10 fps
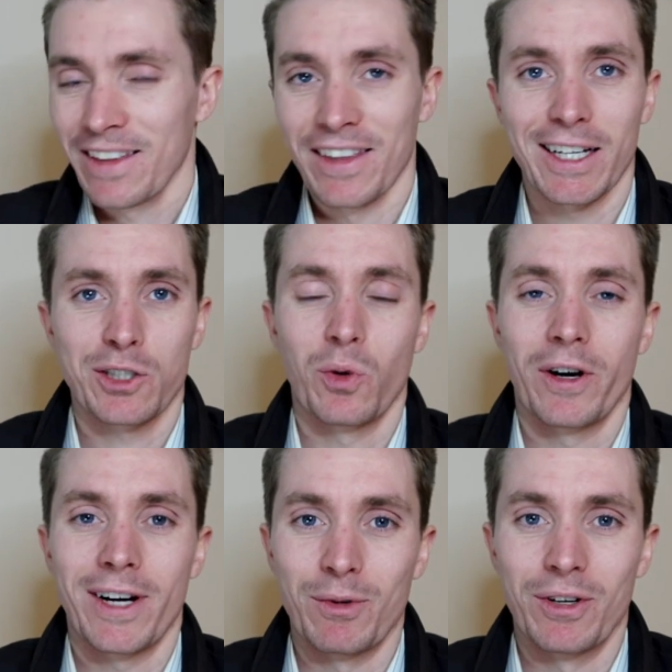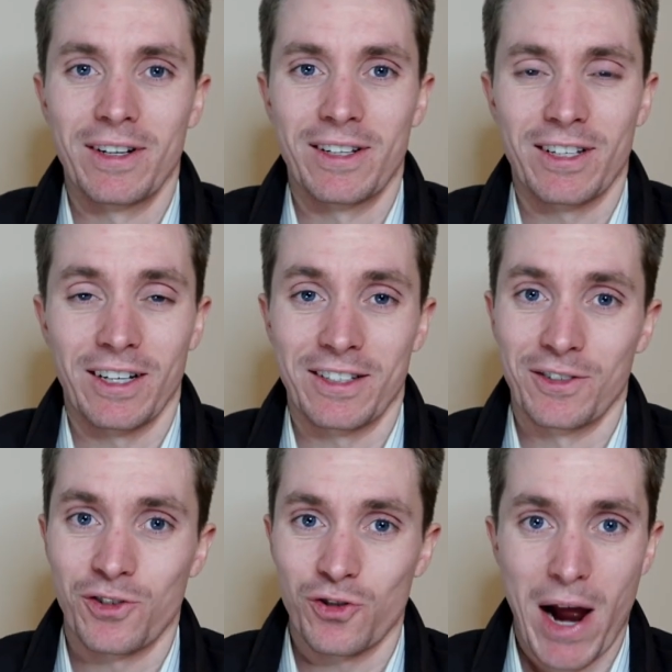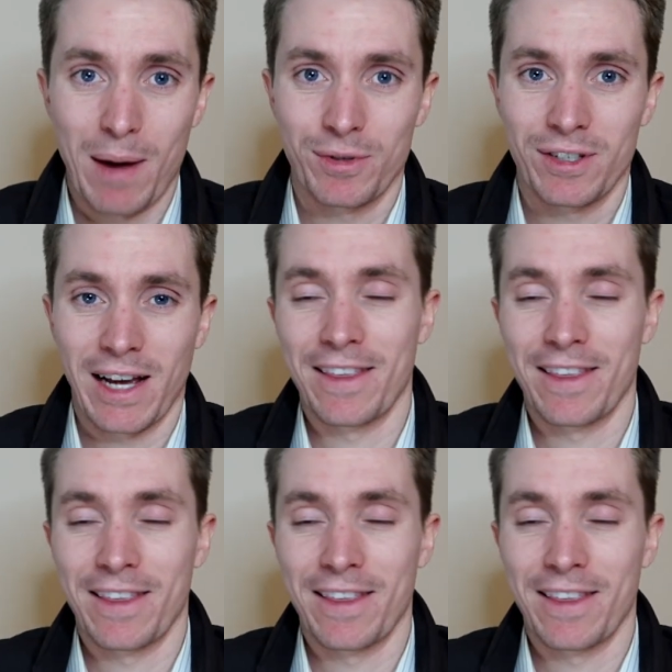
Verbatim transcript: The next one I'm going to discuss is straps.